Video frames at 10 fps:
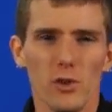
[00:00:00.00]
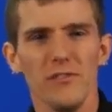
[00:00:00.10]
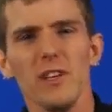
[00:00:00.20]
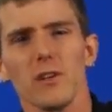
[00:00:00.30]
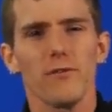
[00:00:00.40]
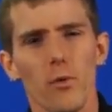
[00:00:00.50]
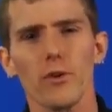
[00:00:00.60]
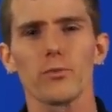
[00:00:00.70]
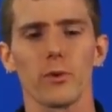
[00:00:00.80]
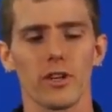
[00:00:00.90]
You'll feel a
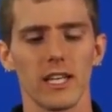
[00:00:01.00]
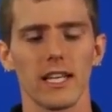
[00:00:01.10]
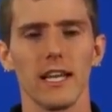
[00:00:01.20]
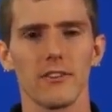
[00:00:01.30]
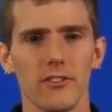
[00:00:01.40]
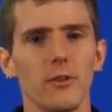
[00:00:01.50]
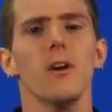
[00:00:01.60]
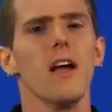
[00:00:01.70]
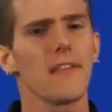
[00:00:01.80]
force working against you.